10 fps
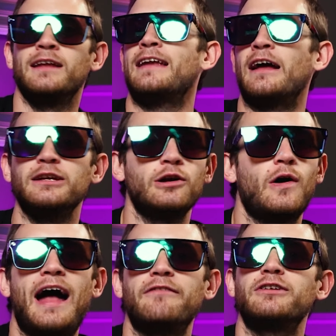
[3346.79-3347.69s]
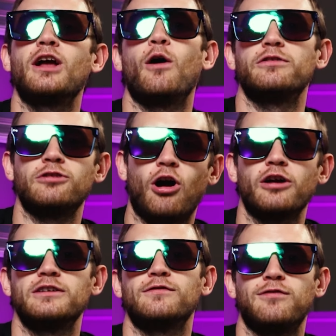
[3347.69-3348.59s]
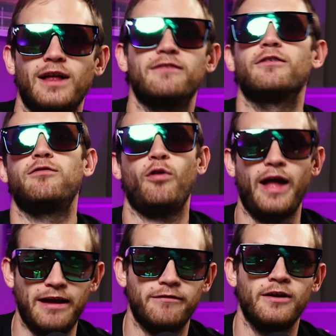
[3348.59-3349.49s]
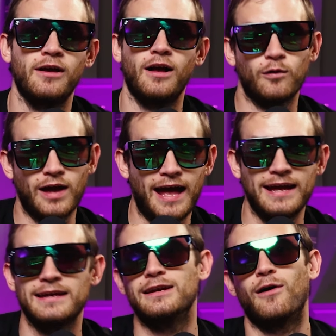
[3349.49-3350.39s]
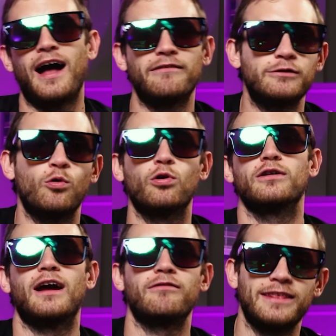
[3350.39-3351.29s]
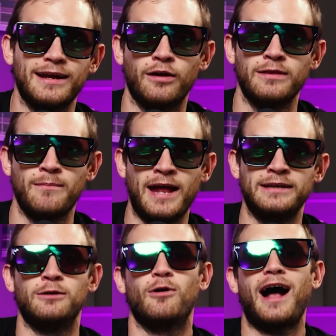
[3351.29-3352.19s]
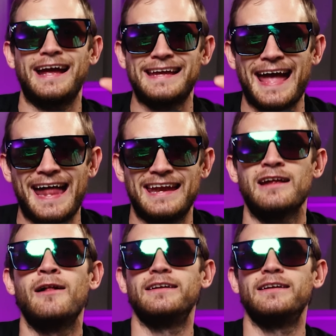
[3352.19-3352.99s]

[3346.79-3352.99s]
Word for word: Now, you don't have to go as hard as Flavor Flav, okay? You don't have to order everything on the menu. I get it.